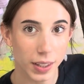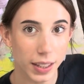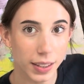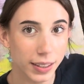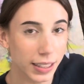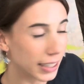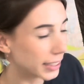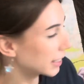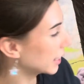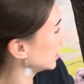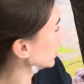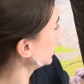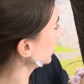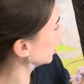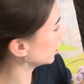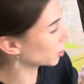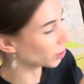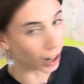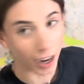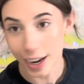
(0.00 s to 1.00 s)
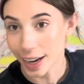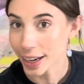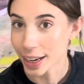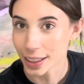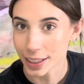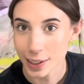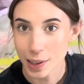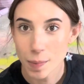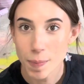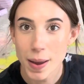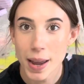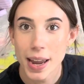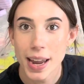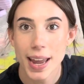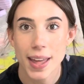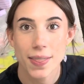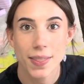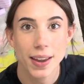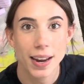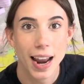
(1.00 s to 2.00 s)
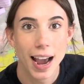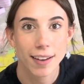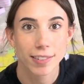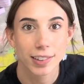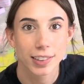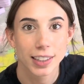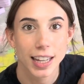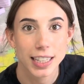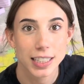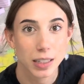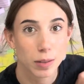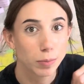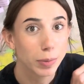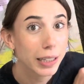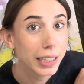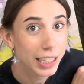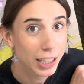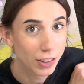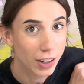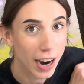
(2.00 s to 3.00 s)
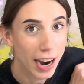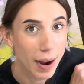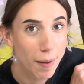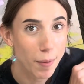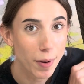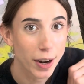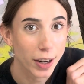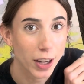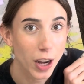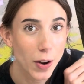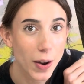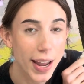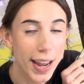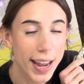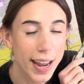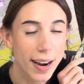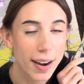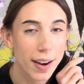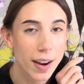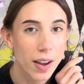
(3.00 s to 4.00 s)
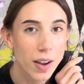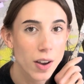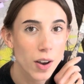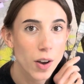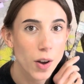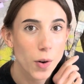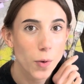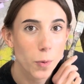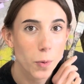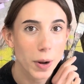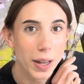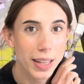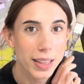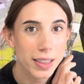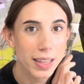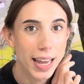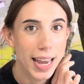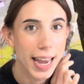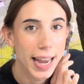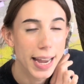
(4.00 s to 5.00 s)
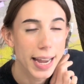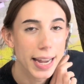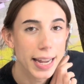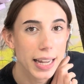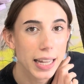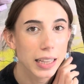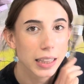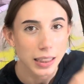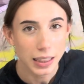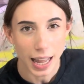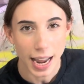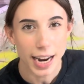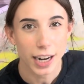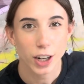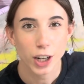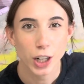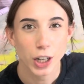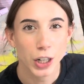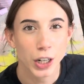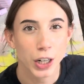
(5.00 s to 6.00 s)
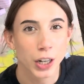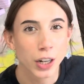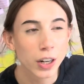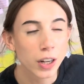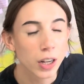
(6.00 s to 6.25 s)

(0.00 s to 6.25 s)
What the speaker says: This is still drying a little bit, and then after that's completely dry, I'm gonna go in with a lighter